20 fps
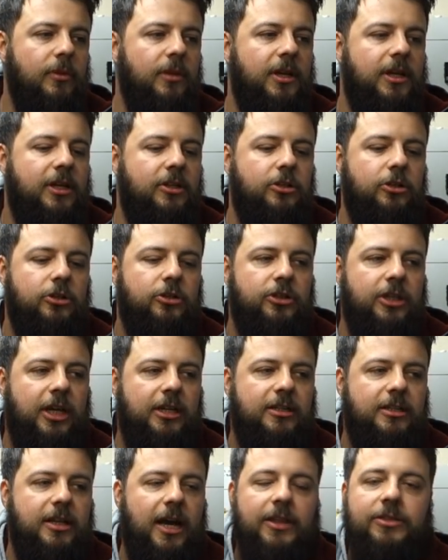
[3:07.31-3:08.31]
It just
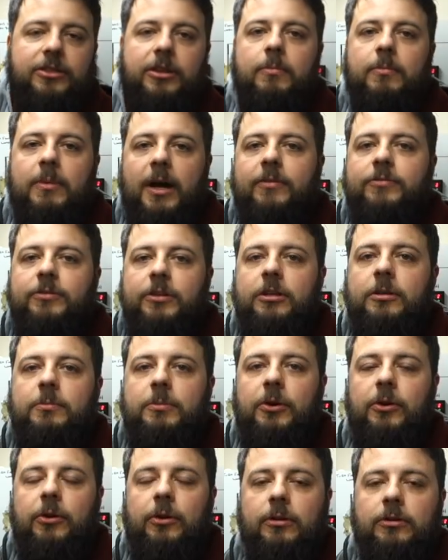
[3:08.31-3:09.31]
said add them after the
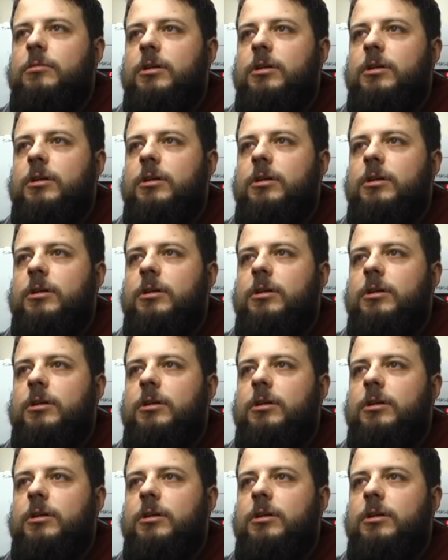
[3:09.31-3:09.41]
boil.